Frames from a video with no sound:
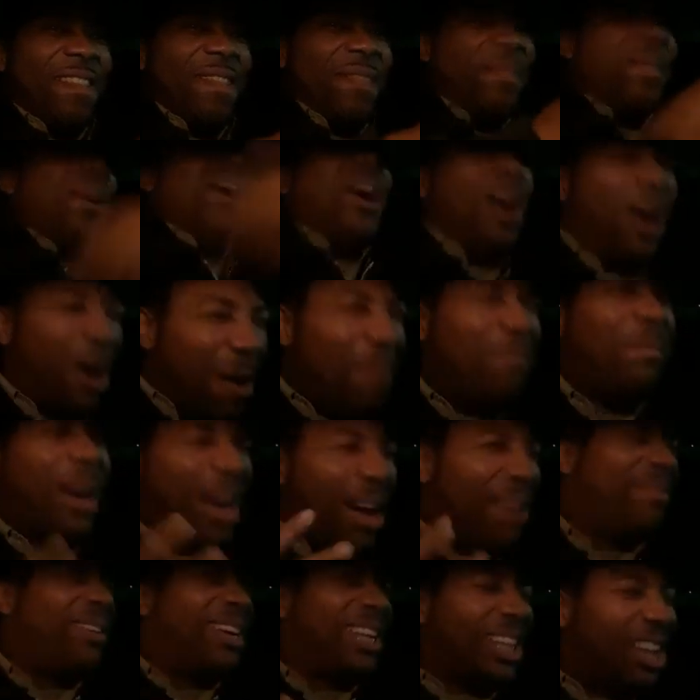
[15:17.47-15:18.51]
the hope
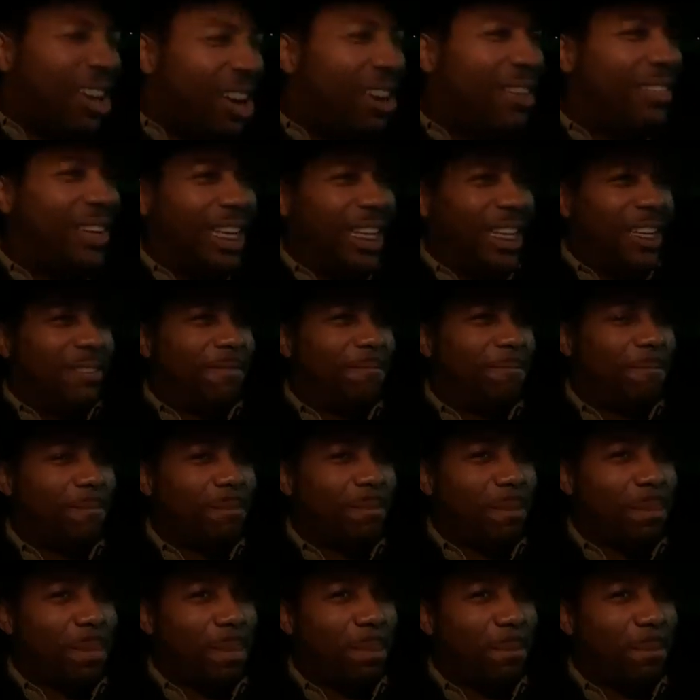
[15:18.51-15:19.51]
of glory. Woo!